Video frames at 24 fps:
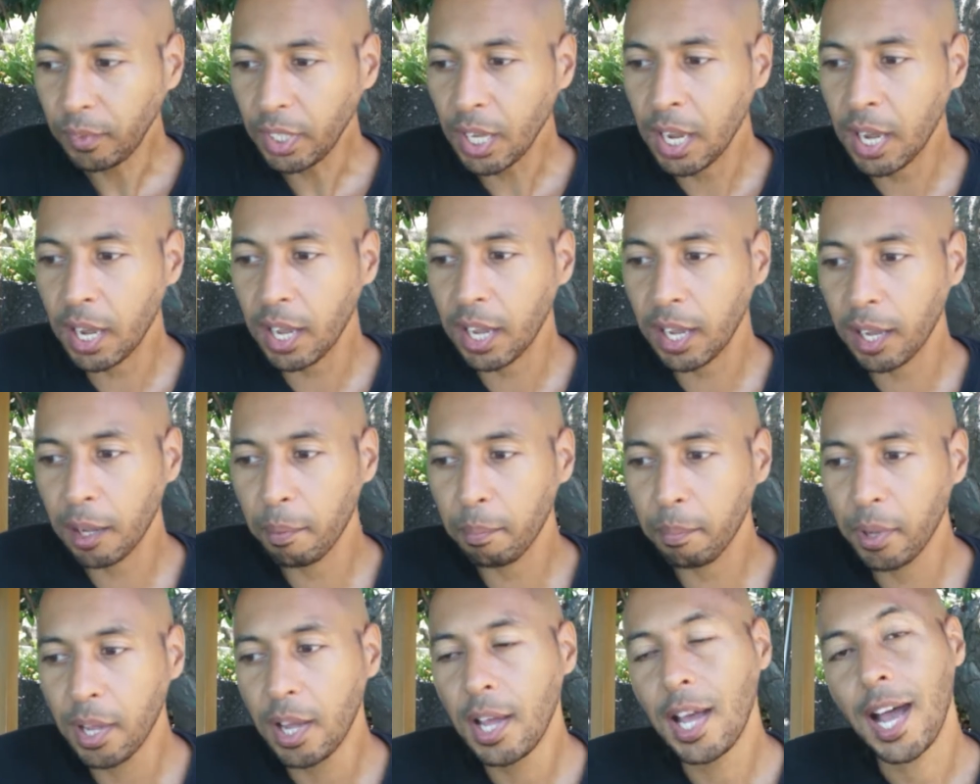I
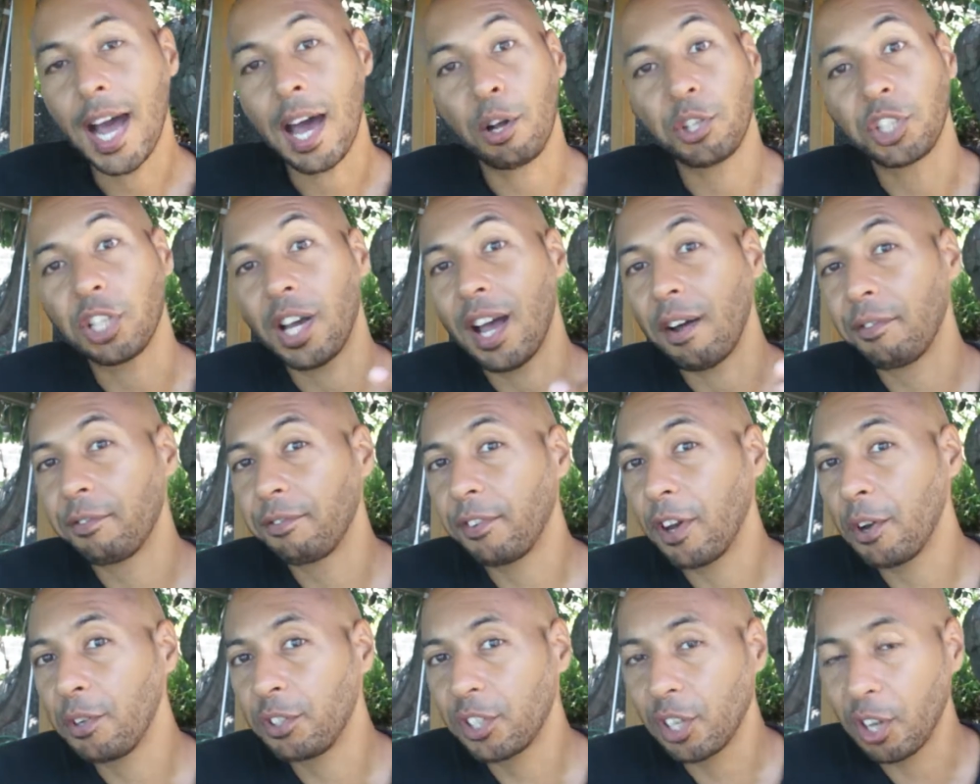also have
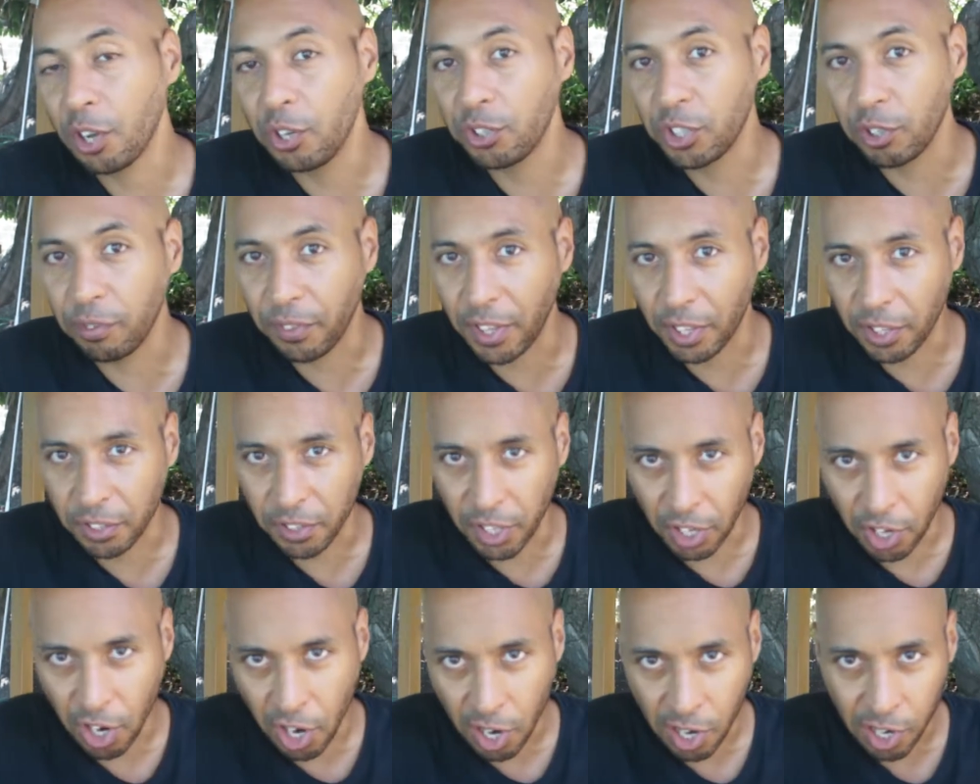photos of
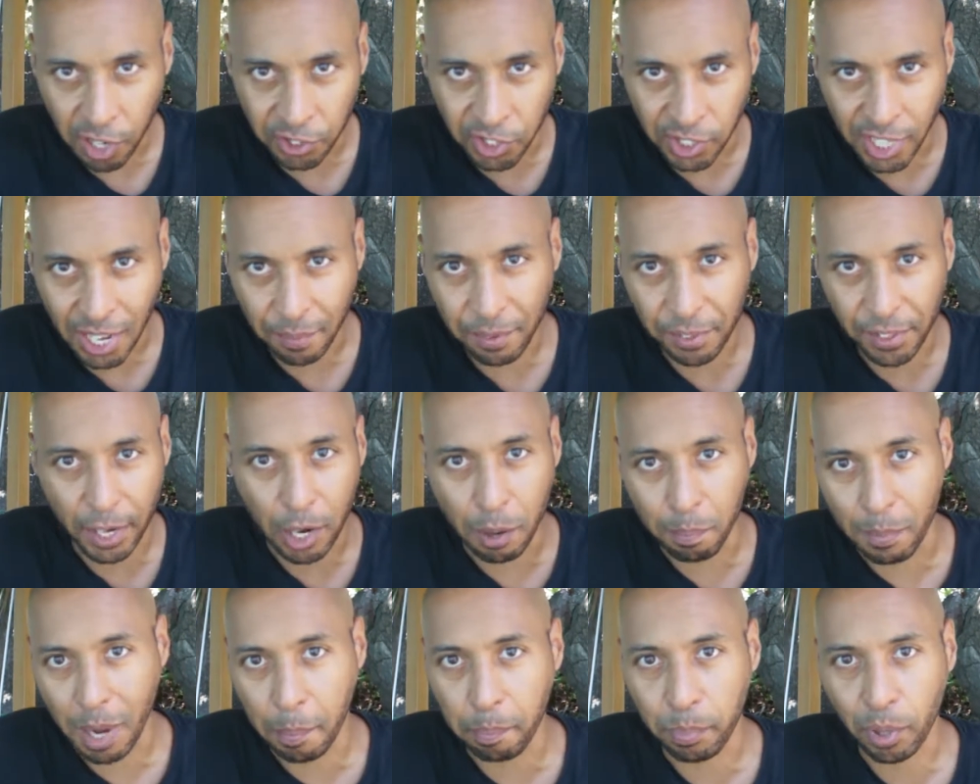the cards and everything
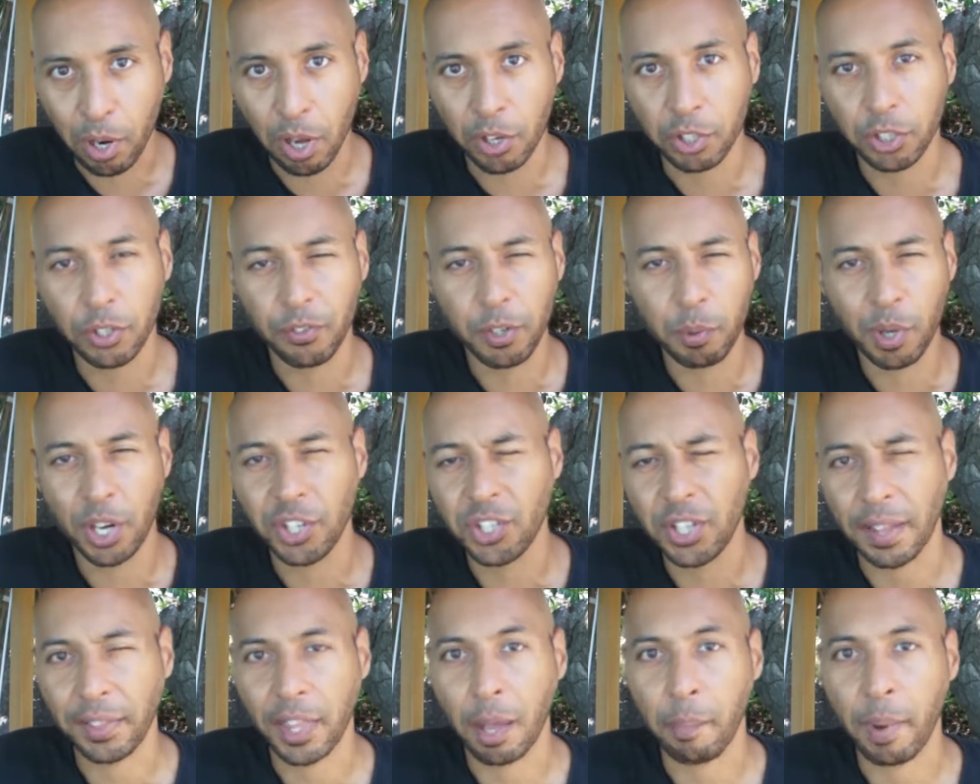on my blog, so if you want
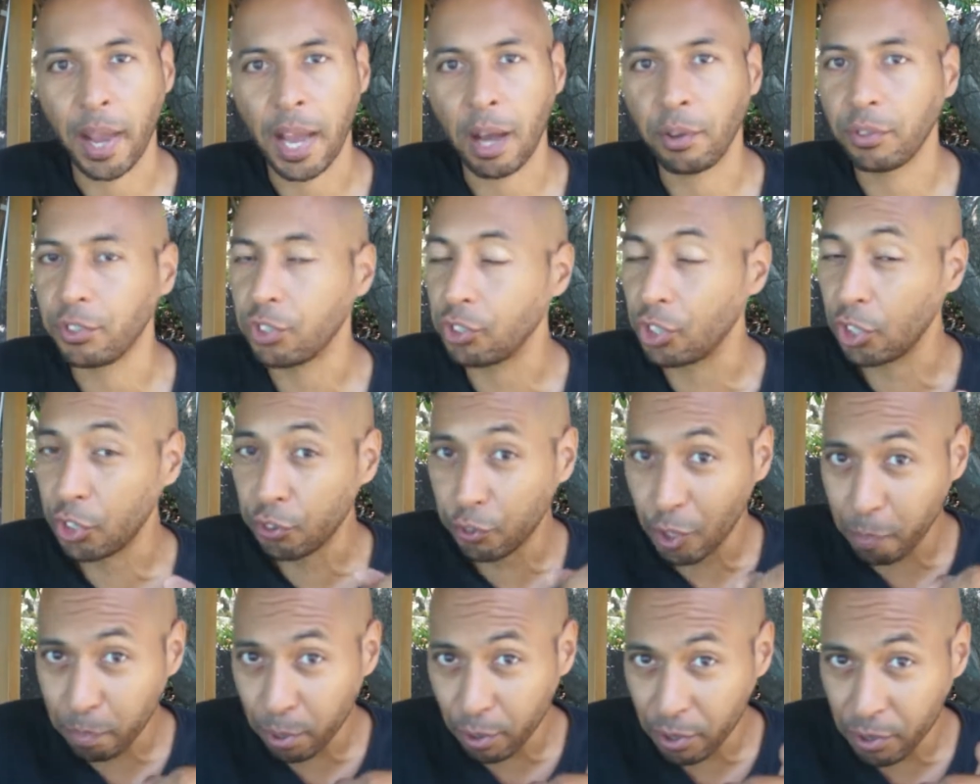to check them out just
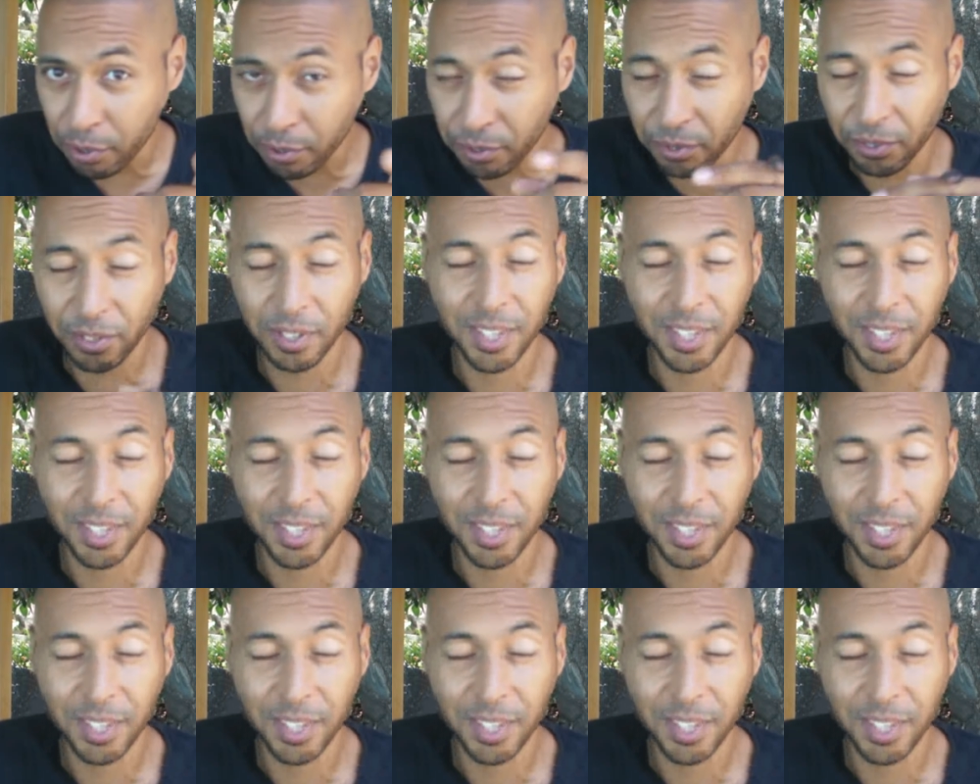for proof,